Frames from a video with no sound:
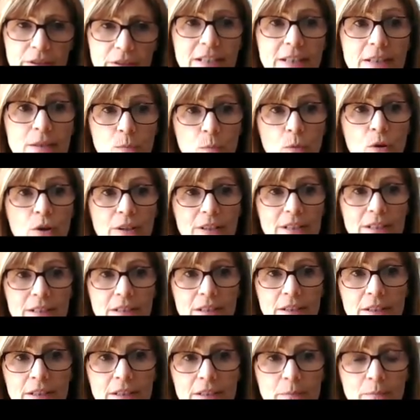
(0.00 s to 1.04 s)
This one is
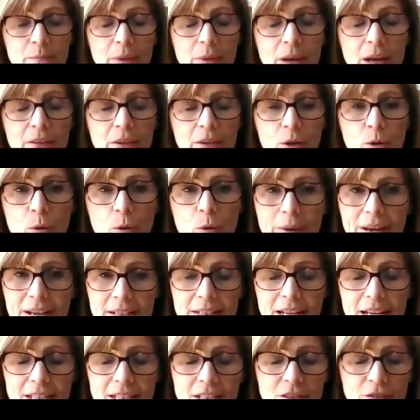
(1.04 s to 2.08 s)
by the Quebec
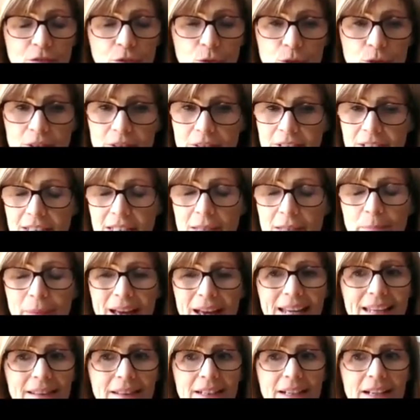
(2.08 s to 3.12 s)
Task Force, and this is
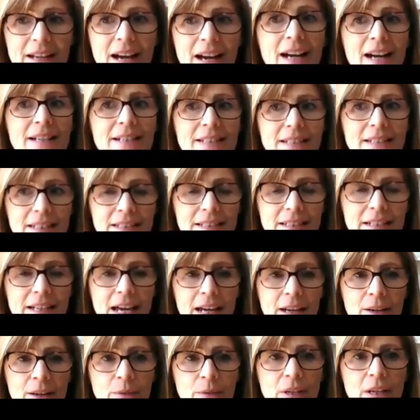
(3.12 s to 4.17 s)
back in the 90s
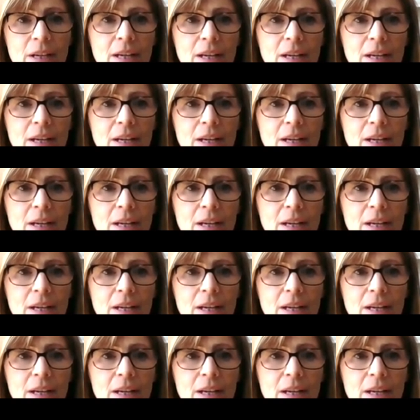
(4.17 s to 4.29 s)
now.